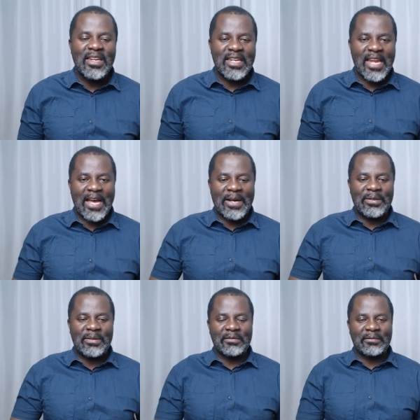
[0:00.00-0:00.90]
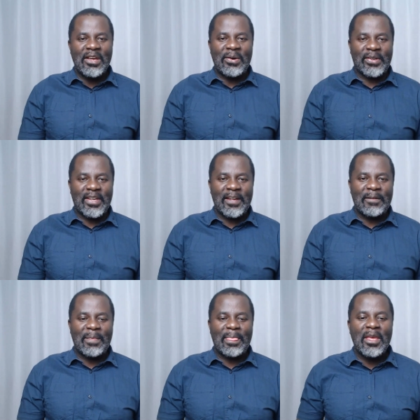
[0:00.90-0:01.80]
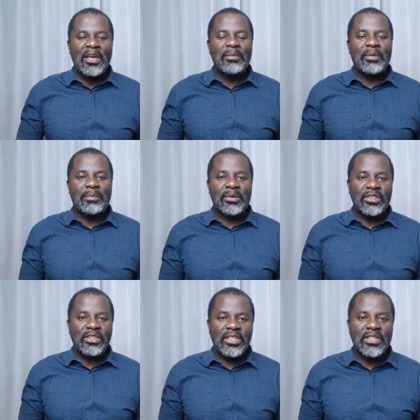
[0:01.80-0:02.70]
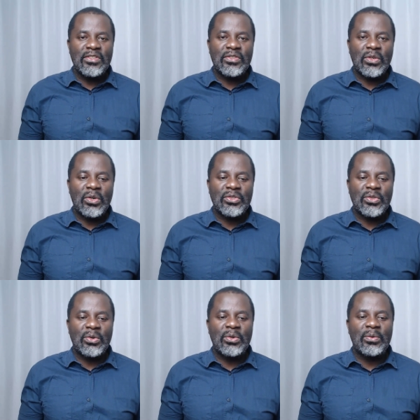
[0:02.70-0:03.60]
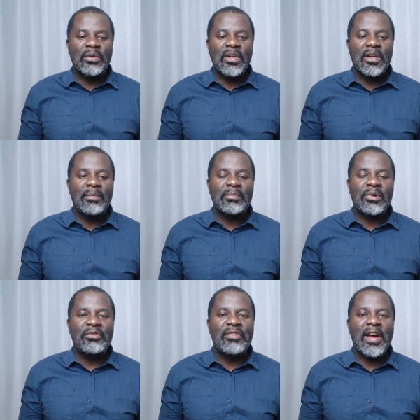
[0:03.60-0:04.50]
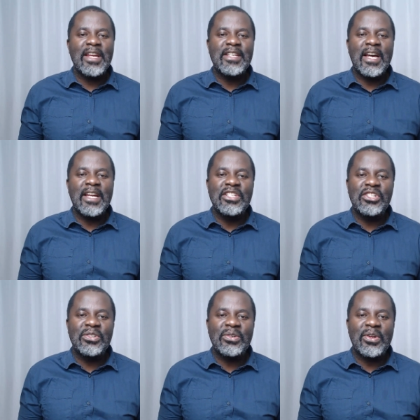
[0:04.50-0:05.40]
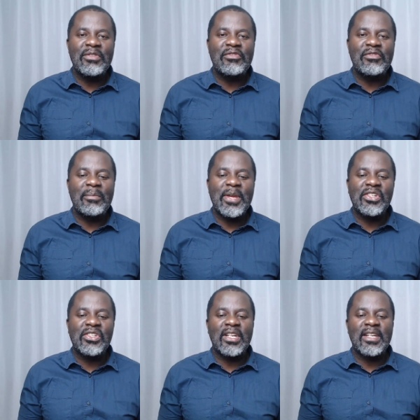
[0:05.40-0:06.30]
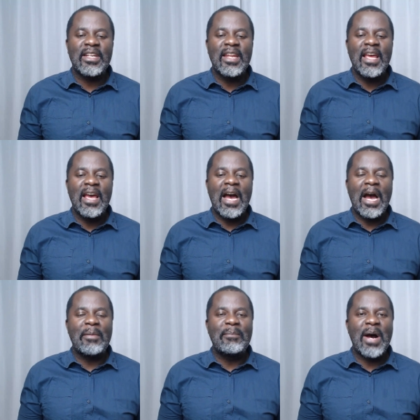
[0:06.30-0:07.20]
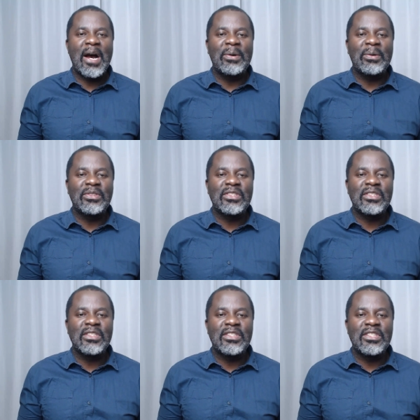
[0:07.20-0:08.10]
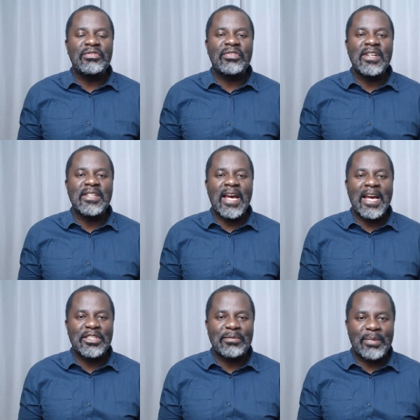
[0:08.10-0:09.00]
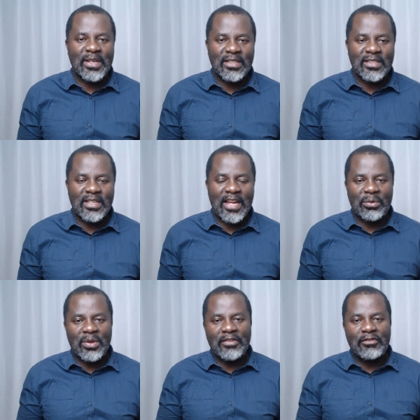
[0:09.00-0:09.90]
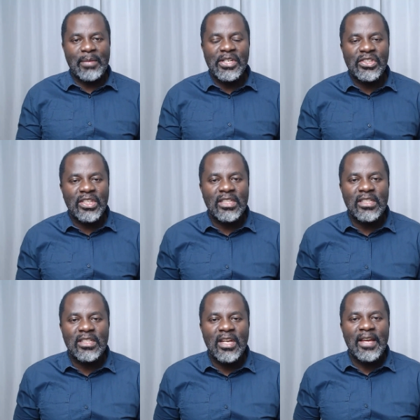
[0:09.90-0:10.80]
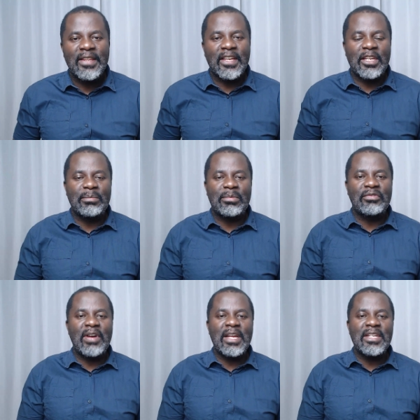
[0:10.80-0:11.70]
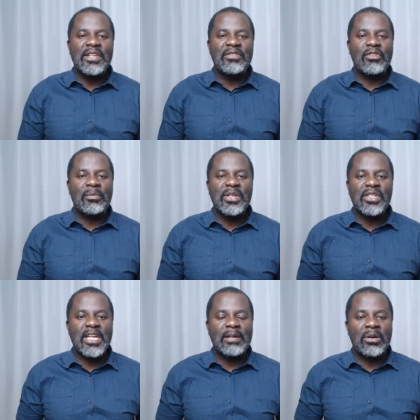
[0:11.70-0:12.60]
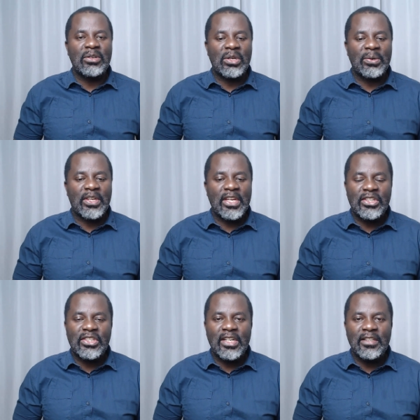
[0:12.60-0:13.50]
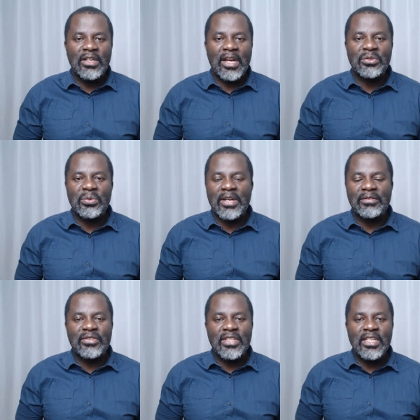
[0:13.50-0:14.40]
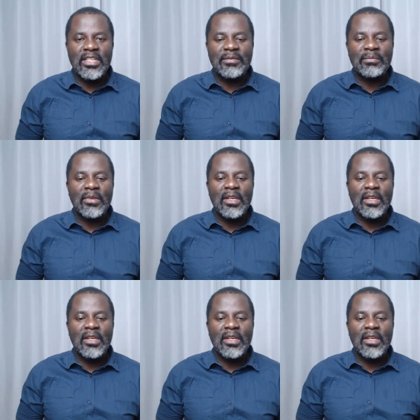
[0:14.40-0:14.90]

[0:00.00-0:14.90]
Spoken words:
now. Okay. Prepositions also provide additional information about different aspects. Like we have mentioned, they can provide information about location, as we have seen.